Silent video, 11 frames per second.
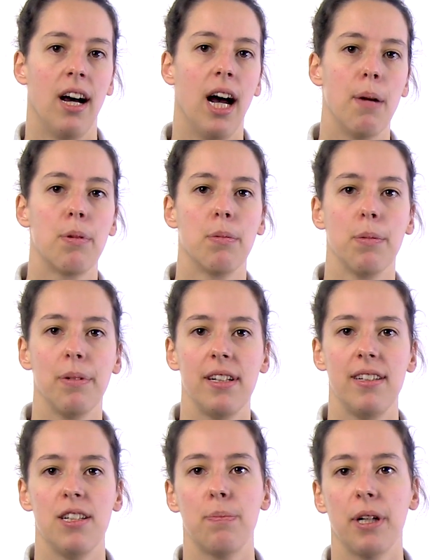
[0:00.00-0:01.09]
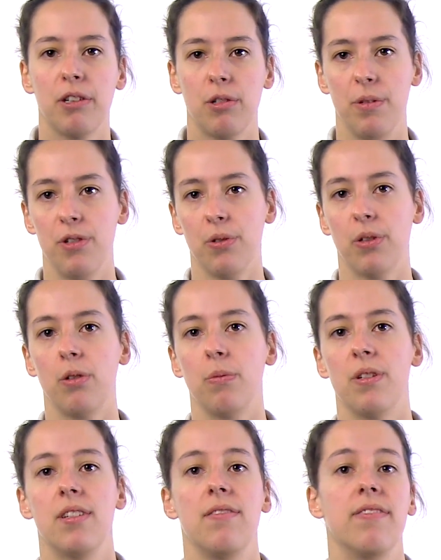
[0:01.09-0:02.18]
Hypermobility spectrum disorder
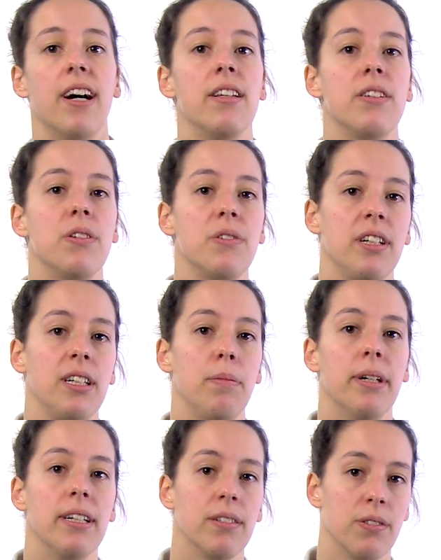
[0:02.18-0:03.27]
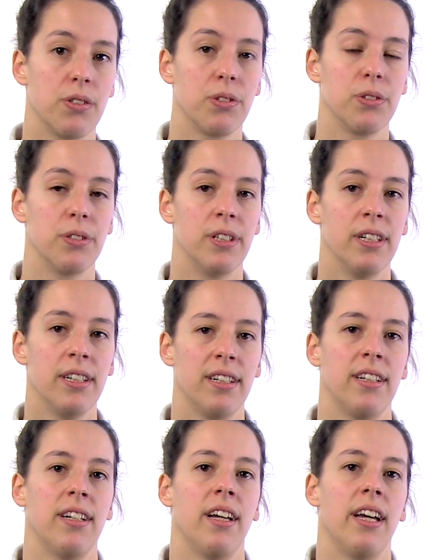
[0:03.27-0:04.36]
was defined using the Beighton score,
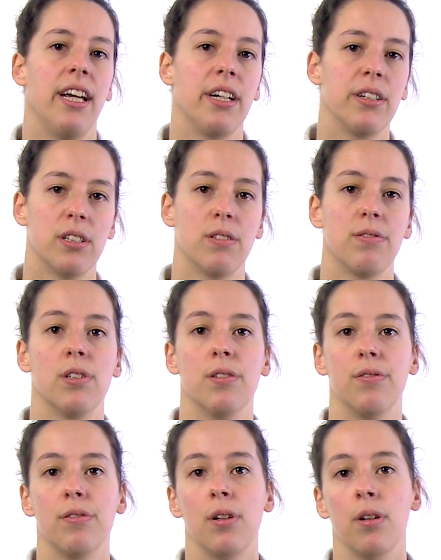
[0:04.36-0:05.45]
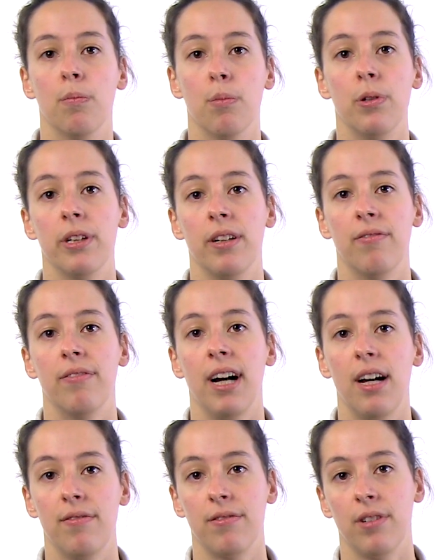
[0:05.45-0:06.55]
a cutoff of more than
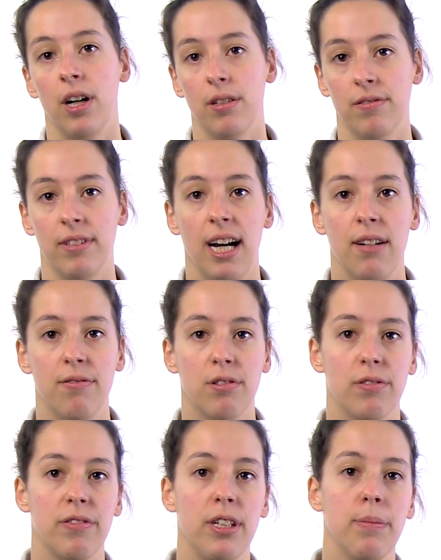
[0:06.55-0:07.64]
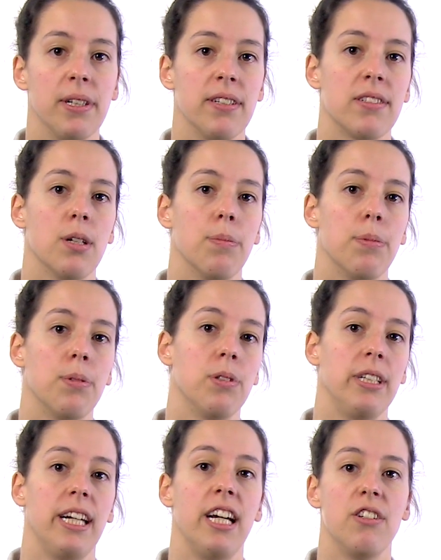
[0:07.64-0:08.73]
five out of nine for females up to
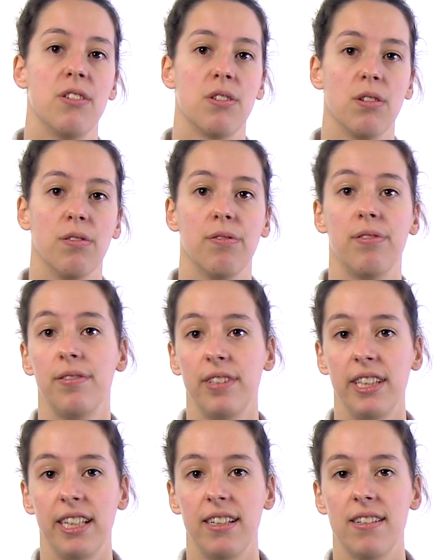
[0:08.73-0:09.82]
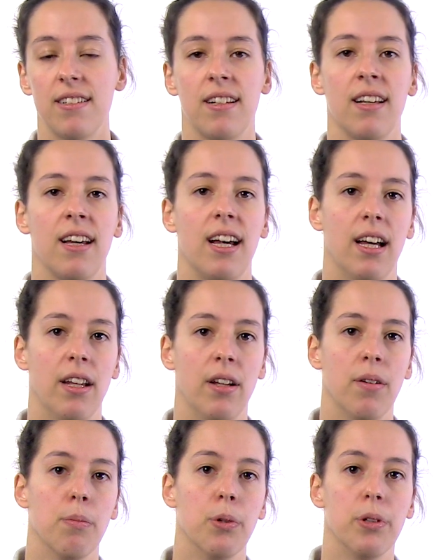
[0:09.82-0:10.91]
the ages of fifty years,
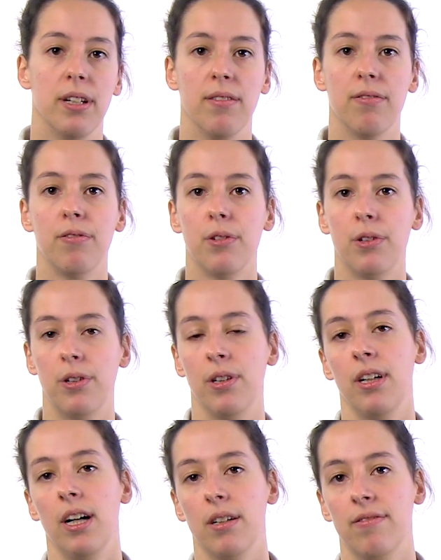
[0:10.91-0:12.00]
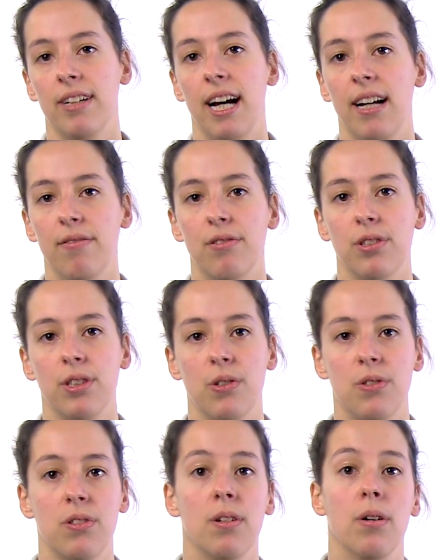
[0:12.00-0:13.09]
and more than four out of nine for
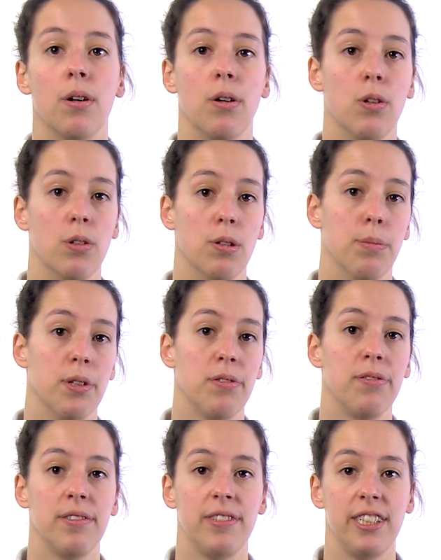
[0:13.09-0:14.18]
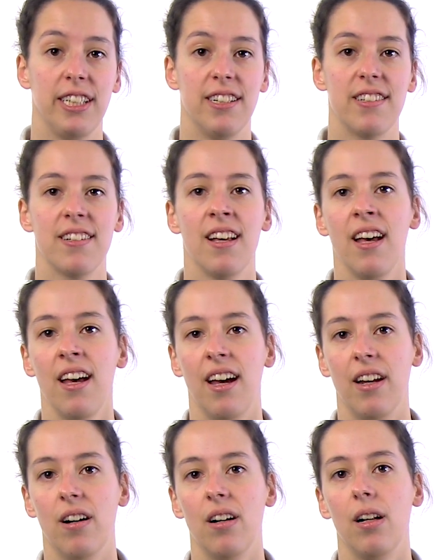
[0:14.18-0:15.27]
those above fifty years,
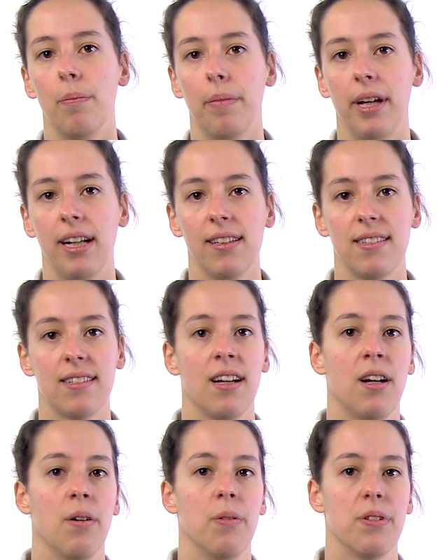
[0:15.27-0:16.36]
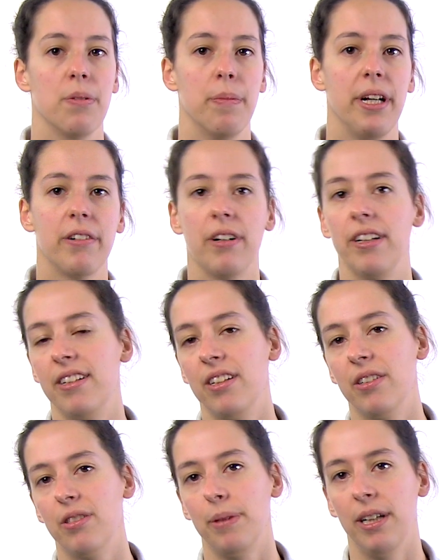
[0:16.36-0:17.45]
and all males was the main
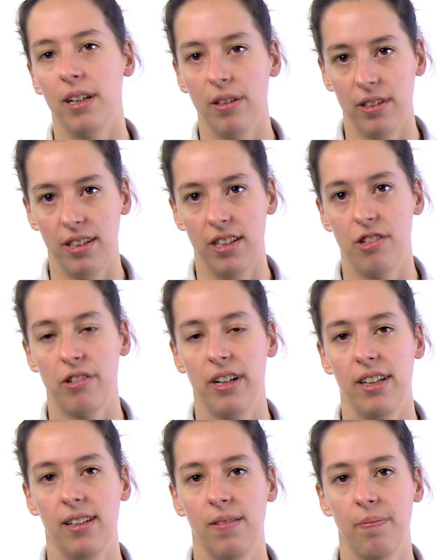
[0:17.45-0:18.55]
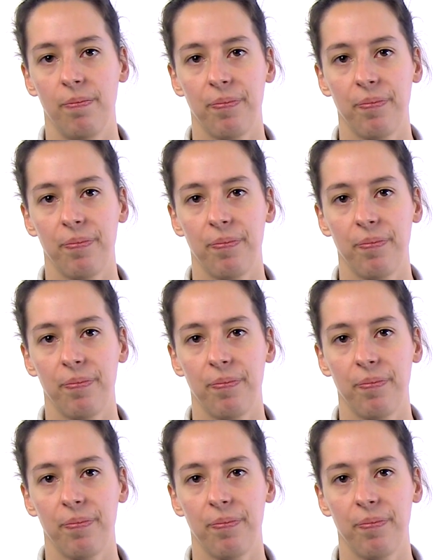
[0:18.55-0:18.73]
criteria to be included in the trial.